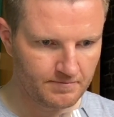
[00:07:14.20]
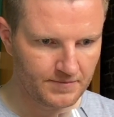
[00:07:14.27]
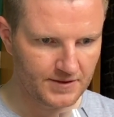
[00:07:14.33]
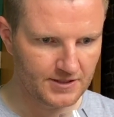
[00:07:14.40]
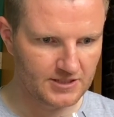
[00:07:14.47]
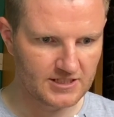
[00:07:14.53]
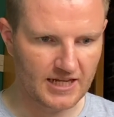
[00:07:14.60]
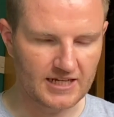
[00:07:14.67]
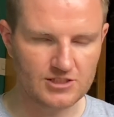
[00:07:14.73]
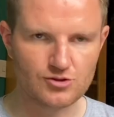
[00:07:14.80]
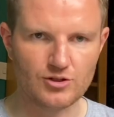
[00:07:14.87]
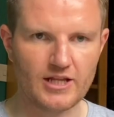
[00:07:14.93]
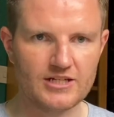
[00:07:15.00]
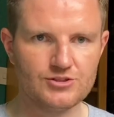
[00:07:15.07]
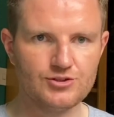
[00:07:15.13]
Just that, it's got
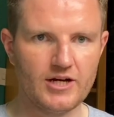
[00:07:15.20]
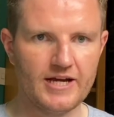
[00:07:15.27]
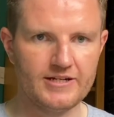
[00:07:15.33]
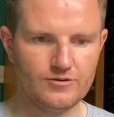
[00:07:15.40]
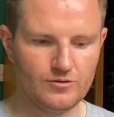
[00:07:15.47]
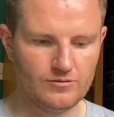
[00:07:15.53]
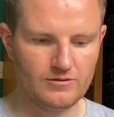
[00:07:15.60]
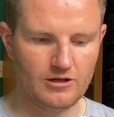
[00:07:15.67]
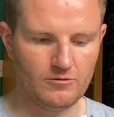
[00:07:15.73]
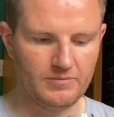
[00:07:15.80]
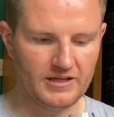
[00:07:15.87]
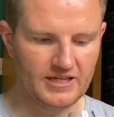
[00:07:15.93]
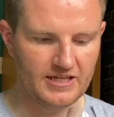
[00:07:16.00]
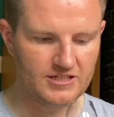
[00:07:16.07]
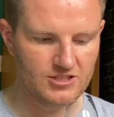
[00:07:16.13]
that dry note, a little bit
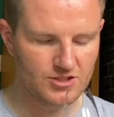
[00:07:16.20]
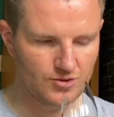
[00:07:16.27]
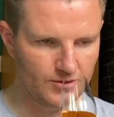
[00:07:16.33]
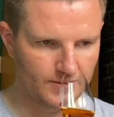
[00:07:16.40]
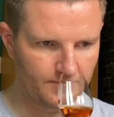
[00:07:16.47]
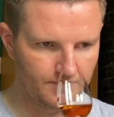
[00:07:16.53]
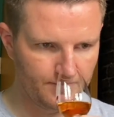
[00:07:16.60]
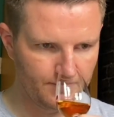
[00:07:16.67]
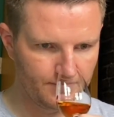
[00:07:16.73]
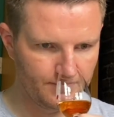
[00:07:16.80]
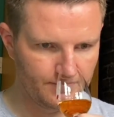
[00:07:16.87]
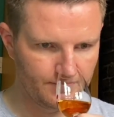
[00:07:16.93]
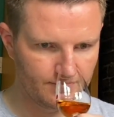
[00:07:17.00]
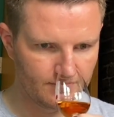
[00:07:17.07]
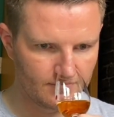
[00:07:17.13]
aged to it.
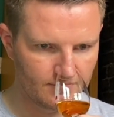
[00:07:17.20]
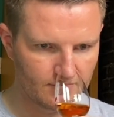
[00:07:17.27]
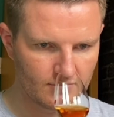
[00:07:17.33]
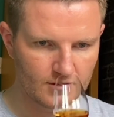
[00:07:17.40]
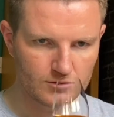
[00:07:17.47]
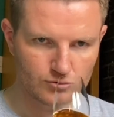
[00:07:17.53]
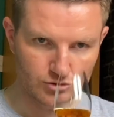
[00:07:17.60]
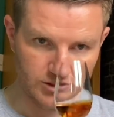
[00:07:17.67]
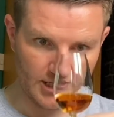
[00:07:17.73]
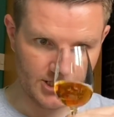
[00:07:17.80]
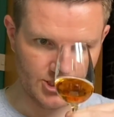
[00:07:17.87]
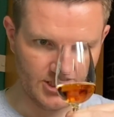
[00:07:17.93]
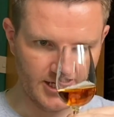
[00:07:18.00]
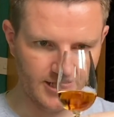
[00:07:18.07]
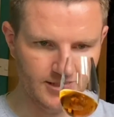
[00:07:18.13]
So slange
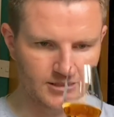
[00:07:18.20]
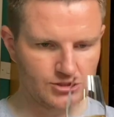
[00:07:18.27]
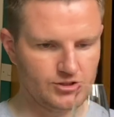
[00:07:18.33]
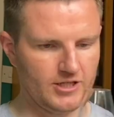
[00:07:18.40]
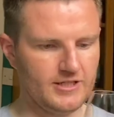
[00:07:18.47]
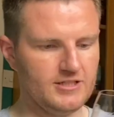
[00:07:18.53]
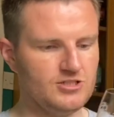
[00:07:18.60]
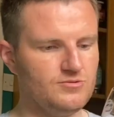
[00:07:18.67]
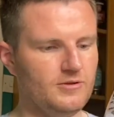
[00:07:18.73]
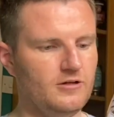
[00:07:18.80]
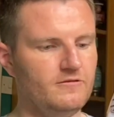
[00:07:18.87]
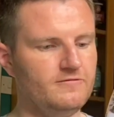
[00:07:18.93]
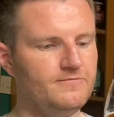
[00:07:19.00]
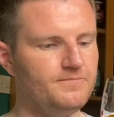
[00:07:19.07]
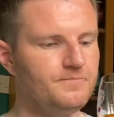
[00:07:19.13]
again, let's try this
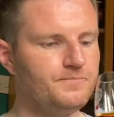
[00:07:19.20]
12.